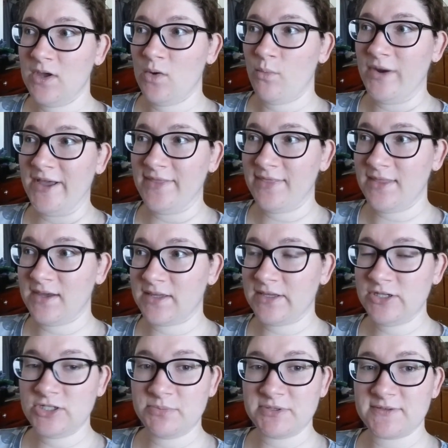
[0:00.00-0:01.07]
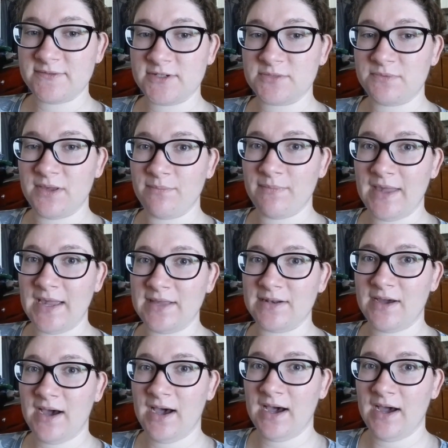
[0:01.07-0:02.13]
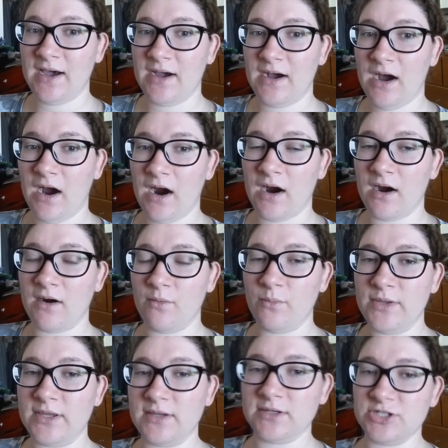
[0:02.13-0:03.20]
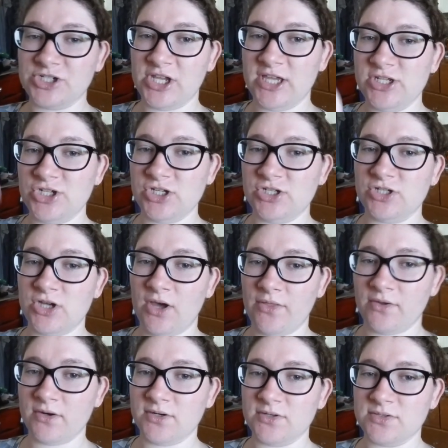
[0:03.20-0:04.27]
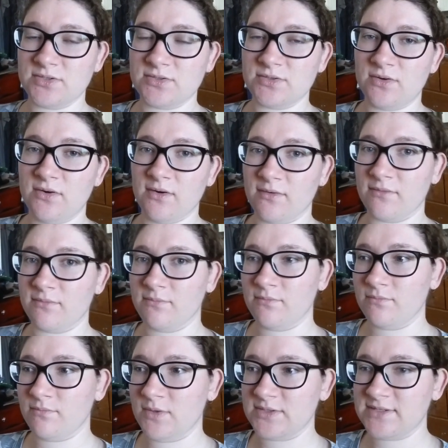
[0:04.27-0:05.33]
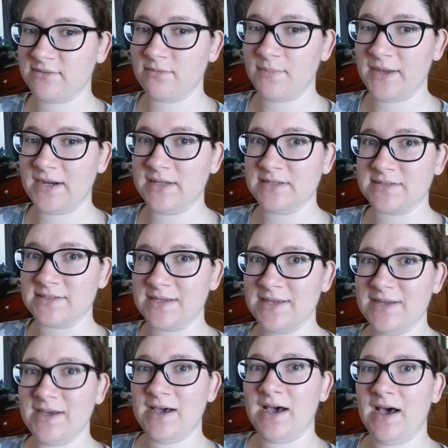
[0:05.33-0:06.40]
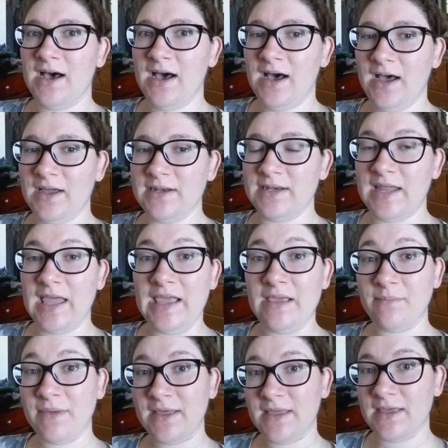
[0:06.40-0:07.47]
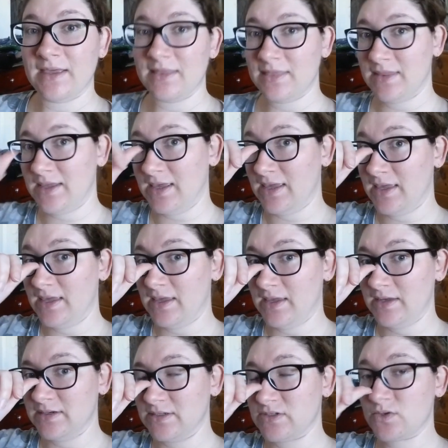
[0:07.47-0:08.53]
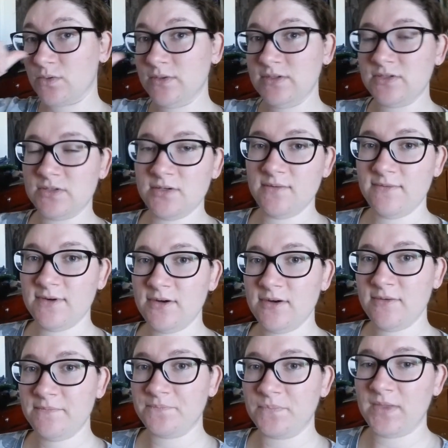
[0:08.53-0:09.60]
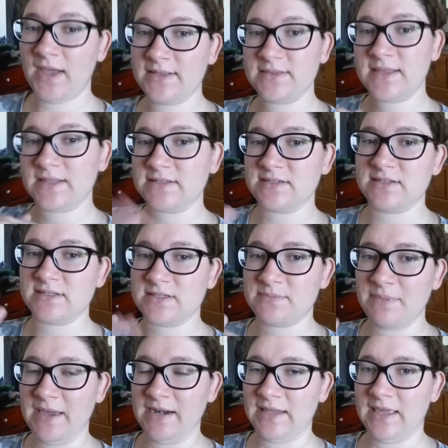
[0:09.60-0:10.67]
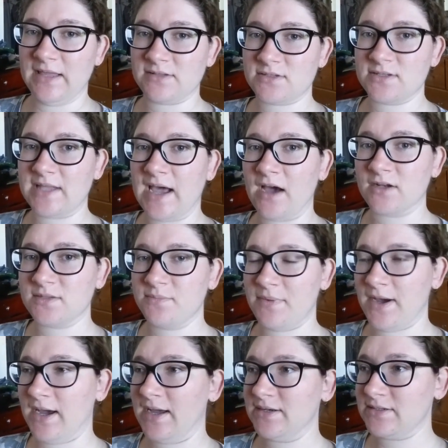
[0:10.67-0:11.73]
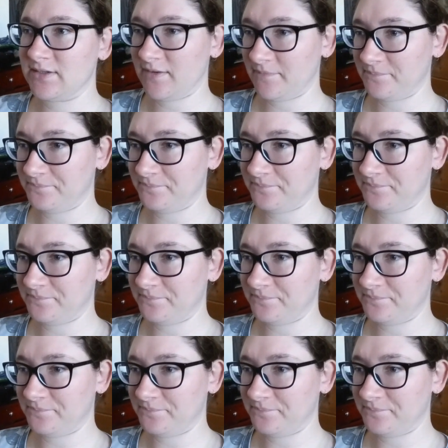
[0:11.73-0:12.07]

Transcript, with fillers: when the kinship was first being made, we could change each other's, or most everybody's, name in the Discord server. That's since been cancelled out, but...